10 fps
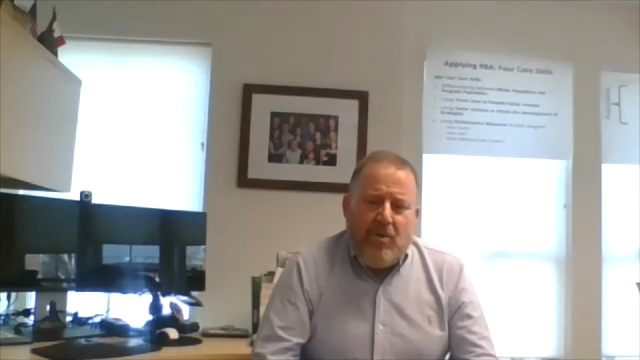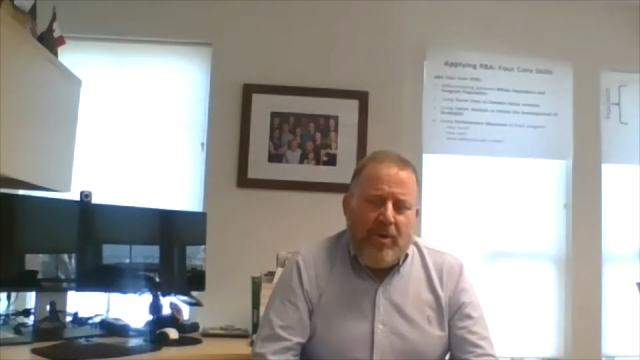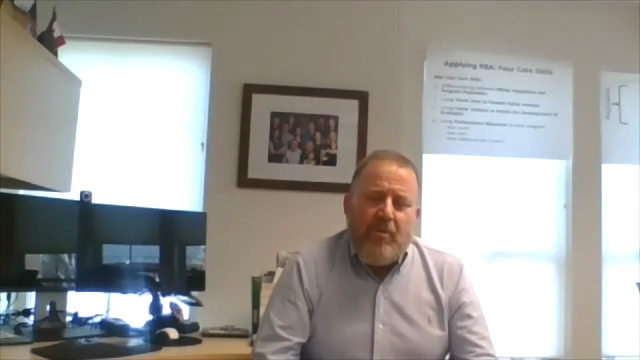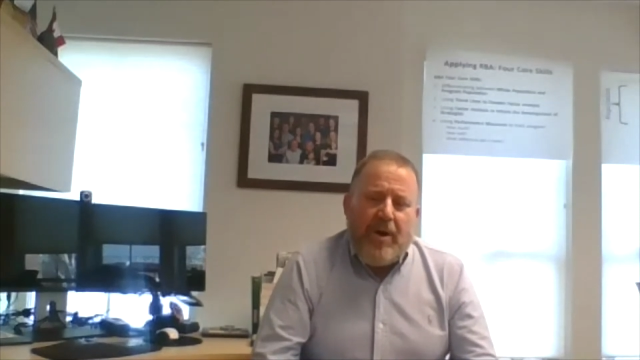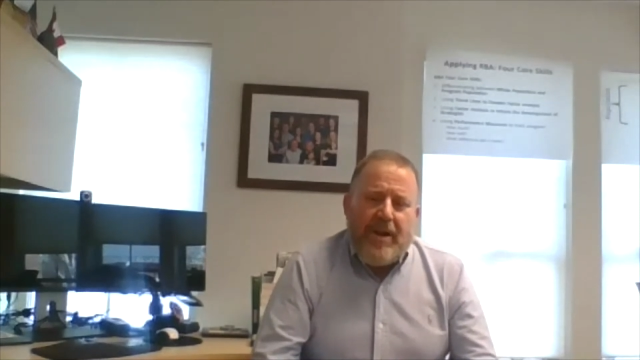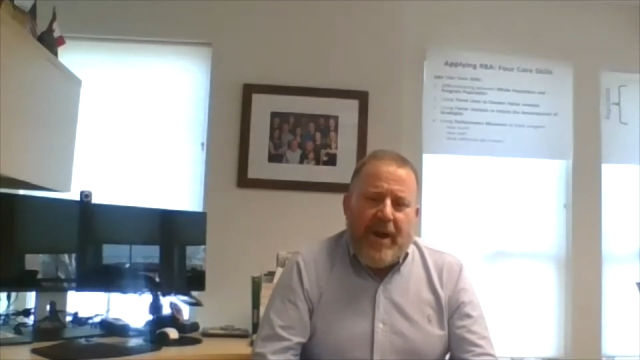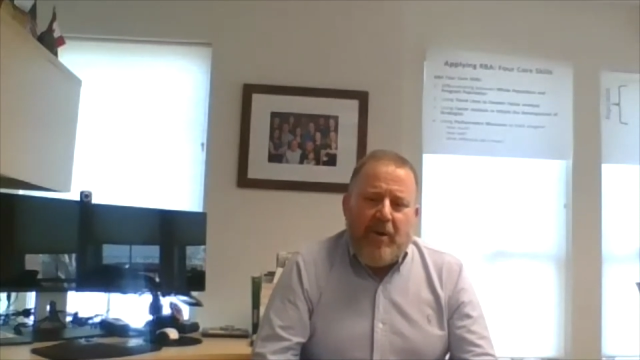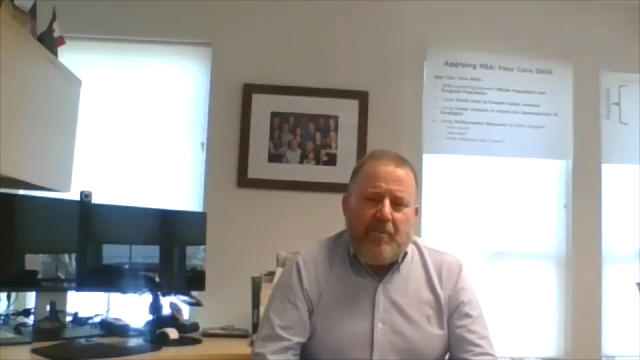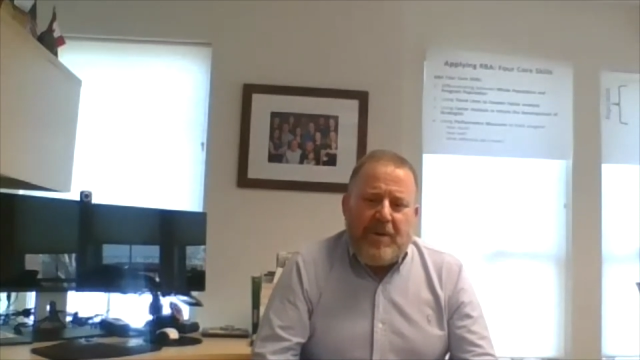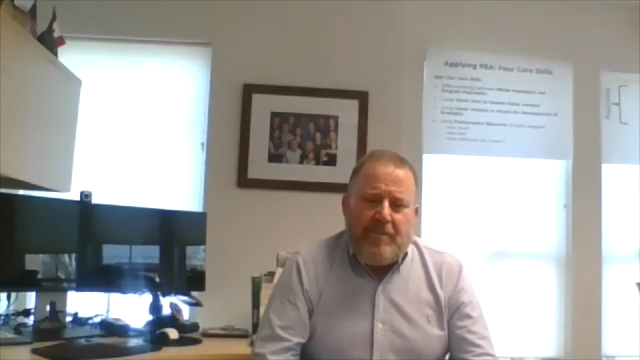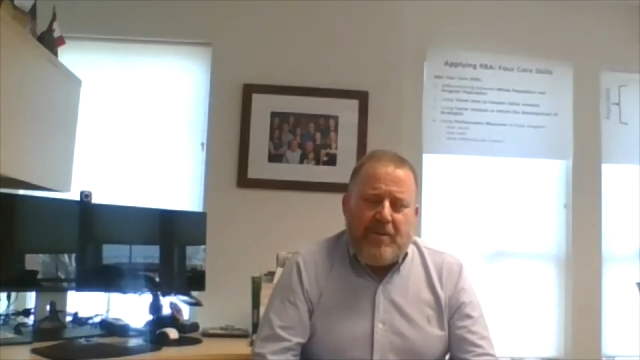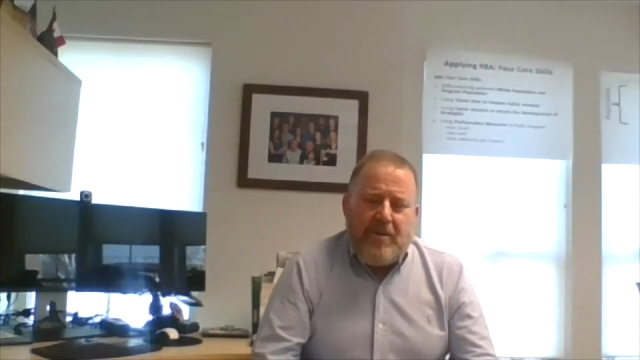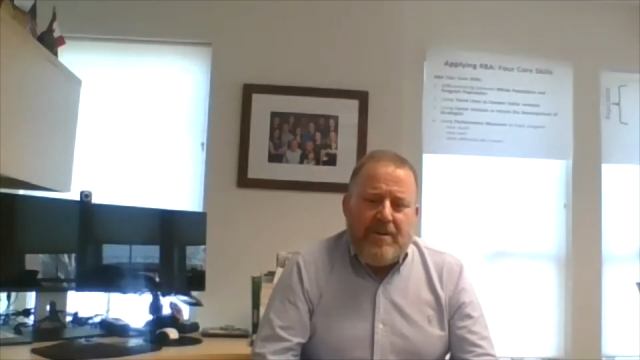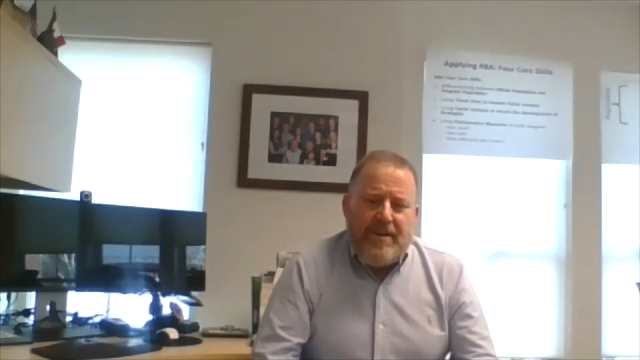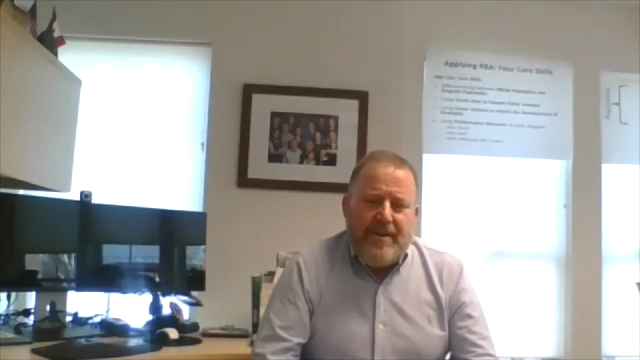We want to help
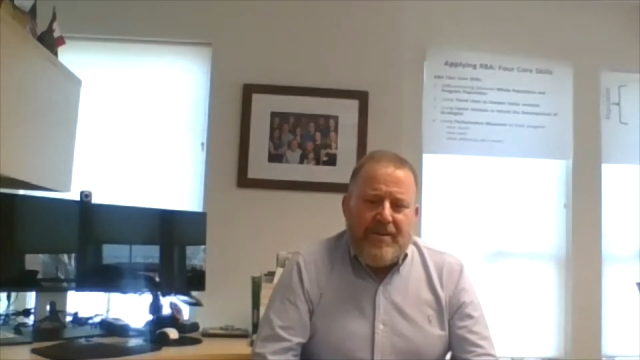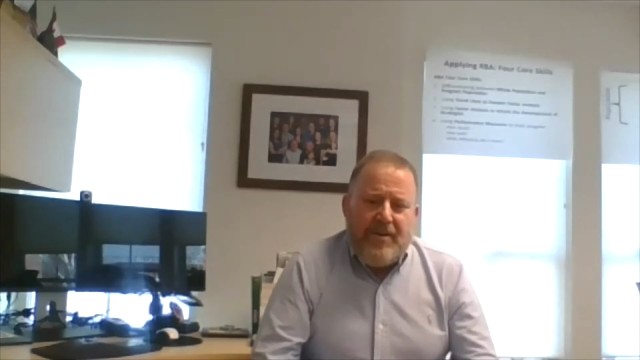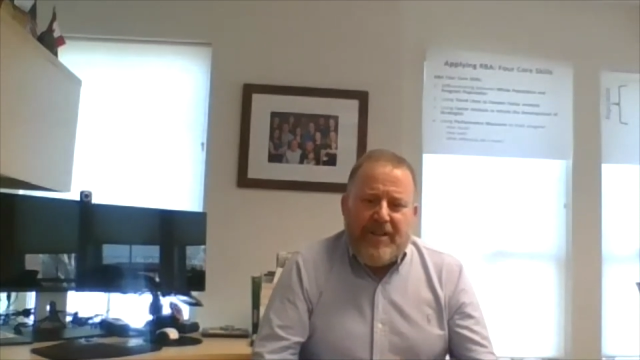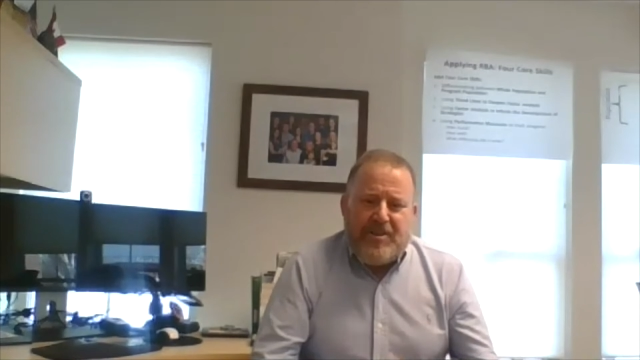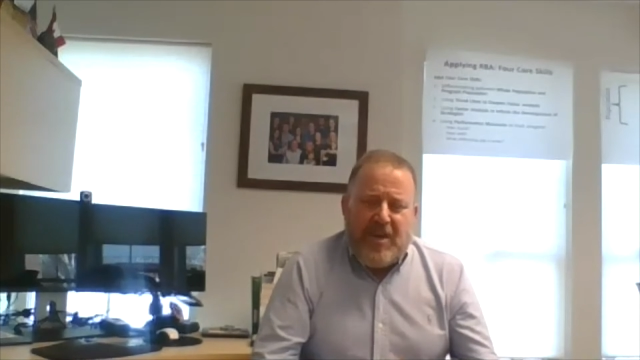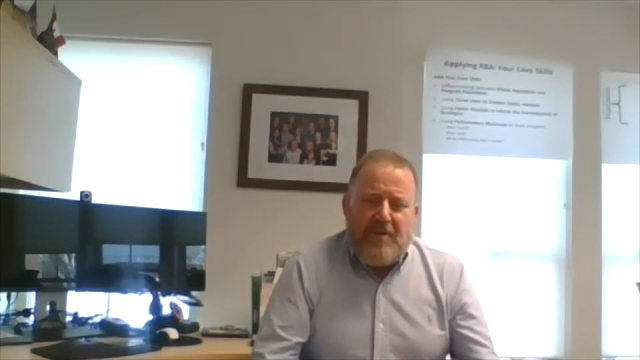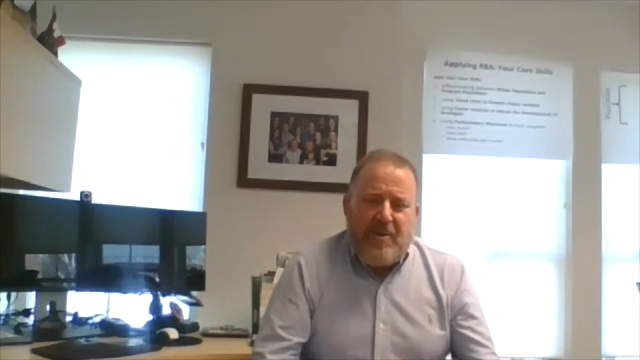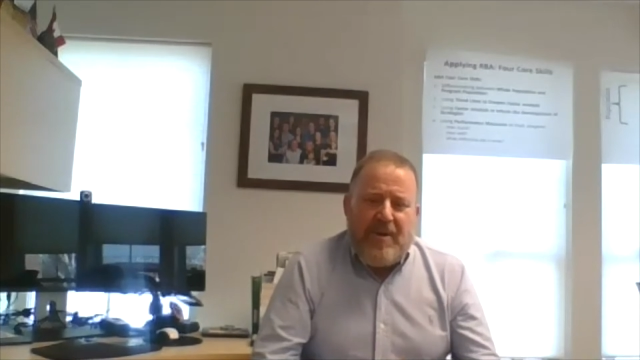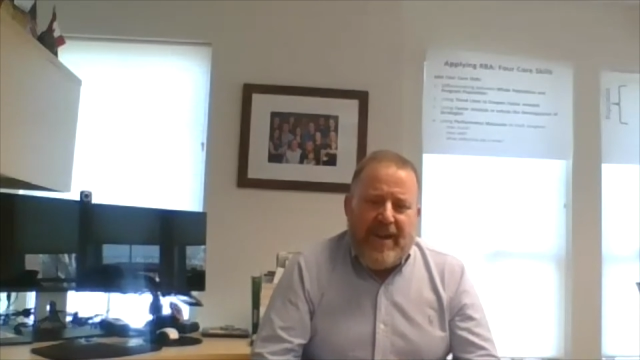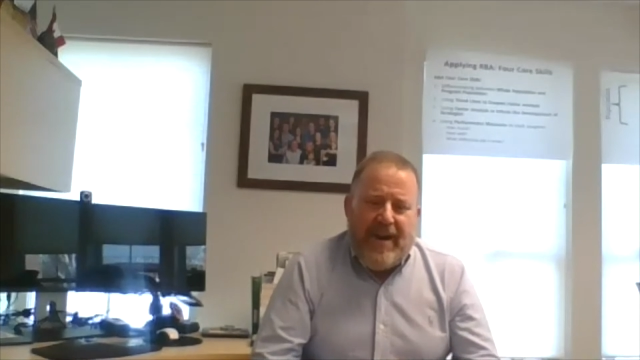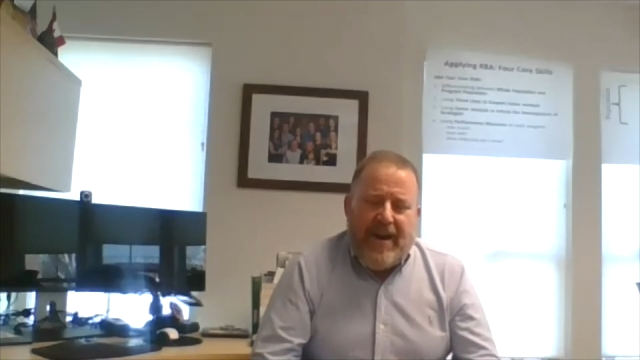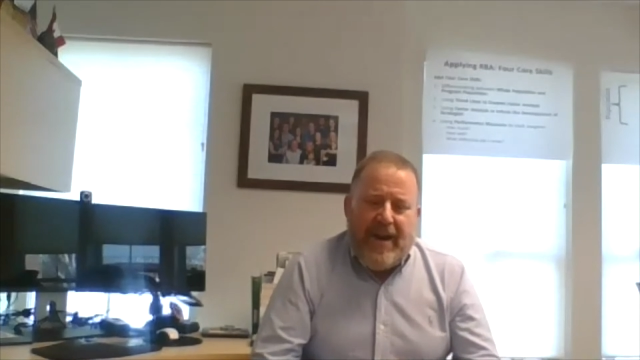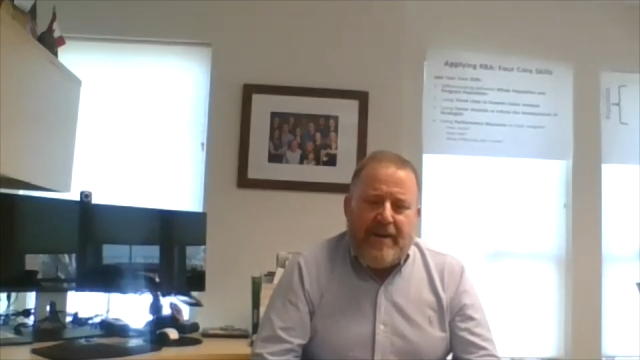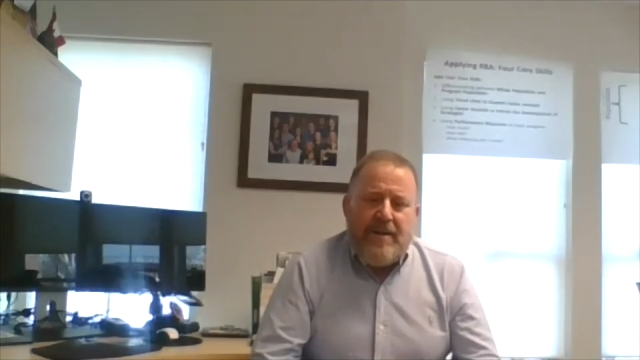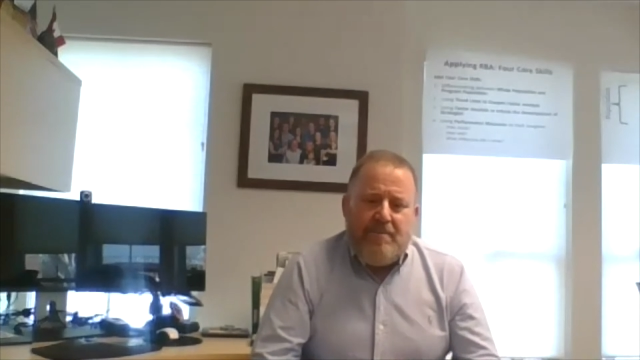people not stay where they
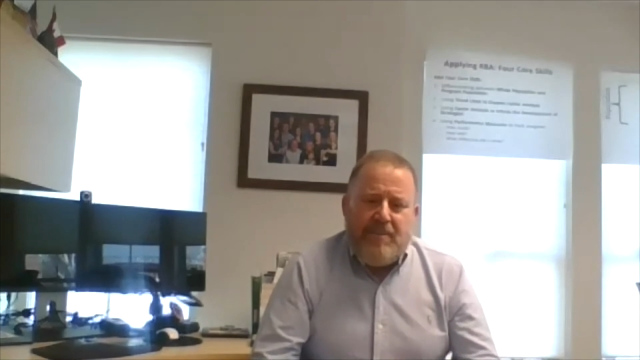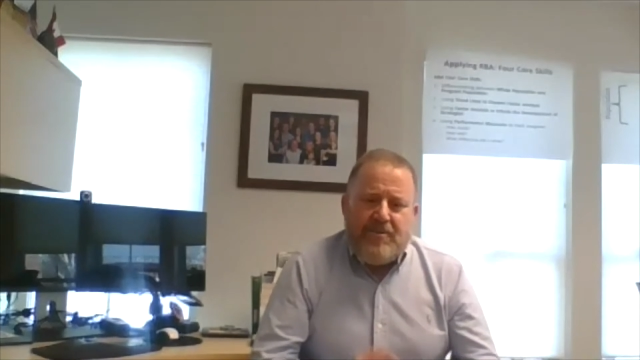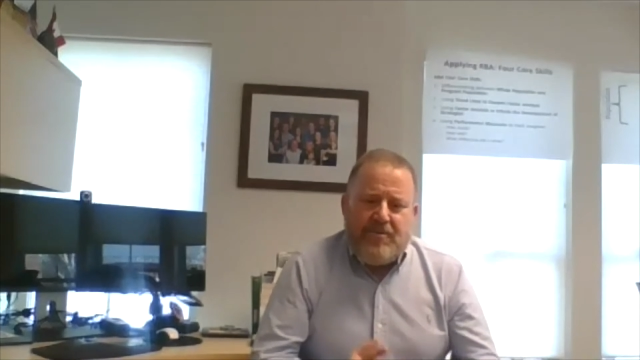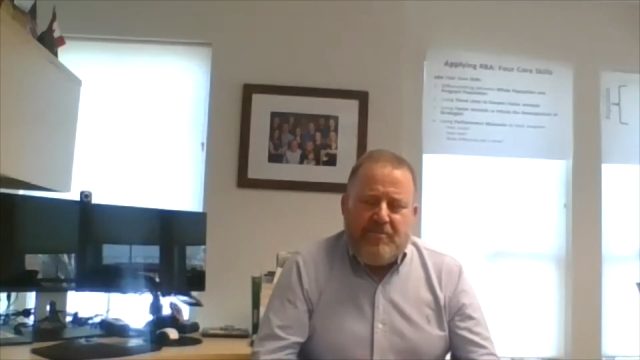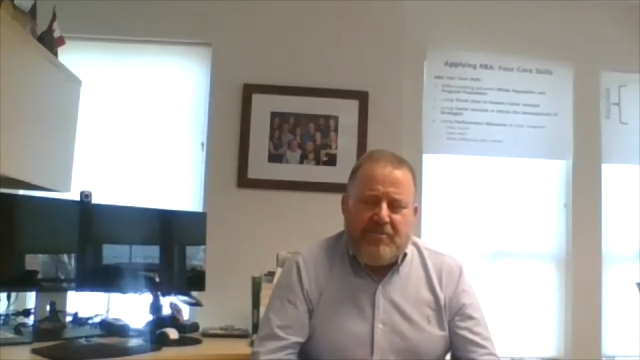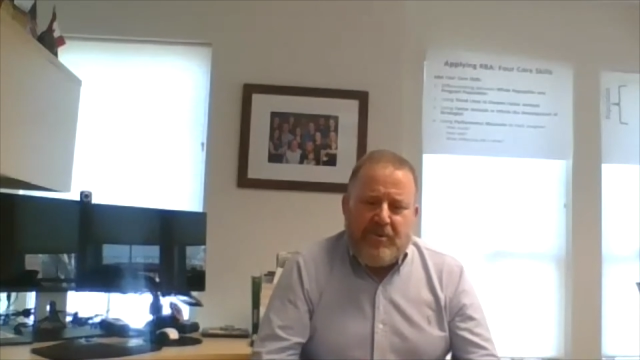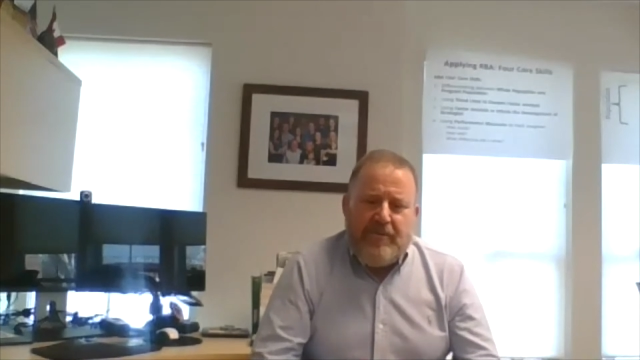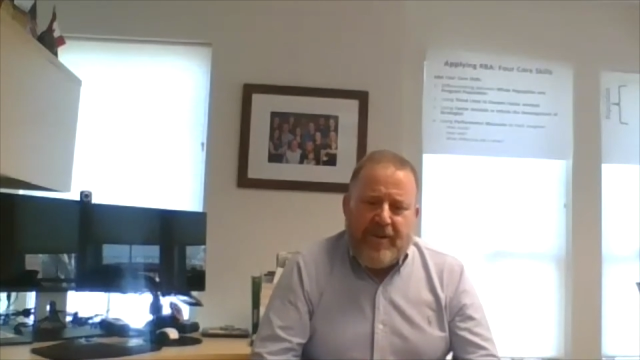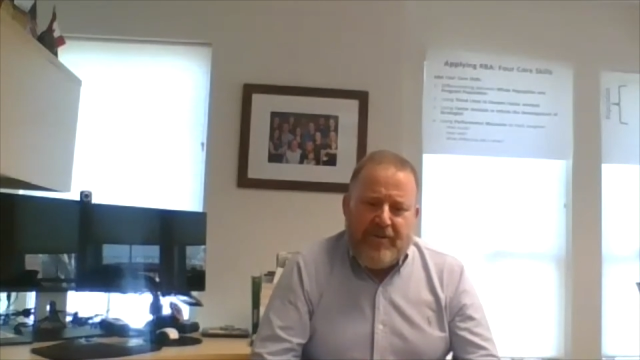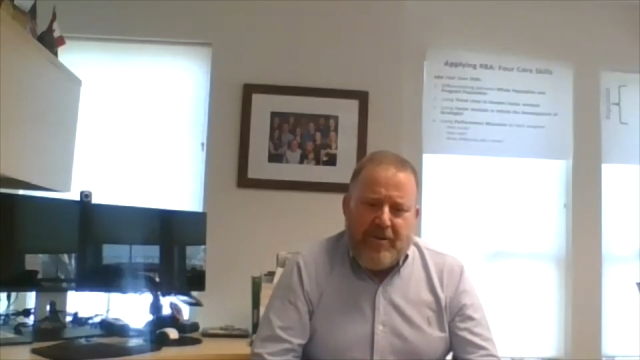are, but to improve on their